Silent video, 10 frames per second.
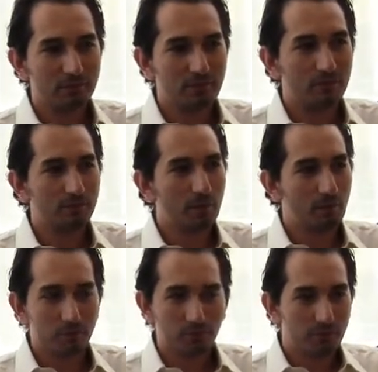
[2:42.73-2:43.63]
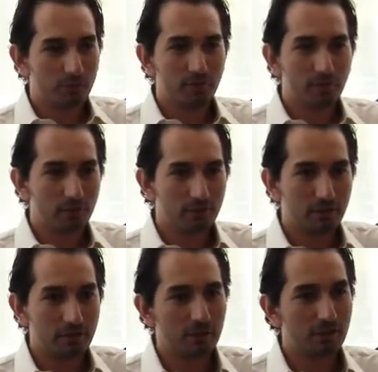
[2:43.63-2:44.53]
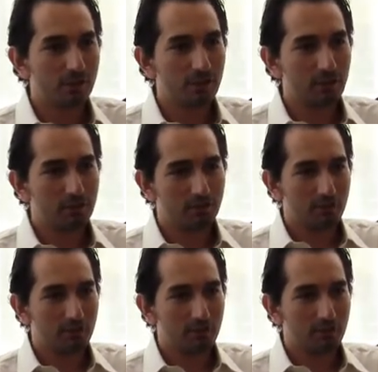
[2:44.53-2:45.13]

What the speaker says: Since my mom used to be cooking in the kitchen,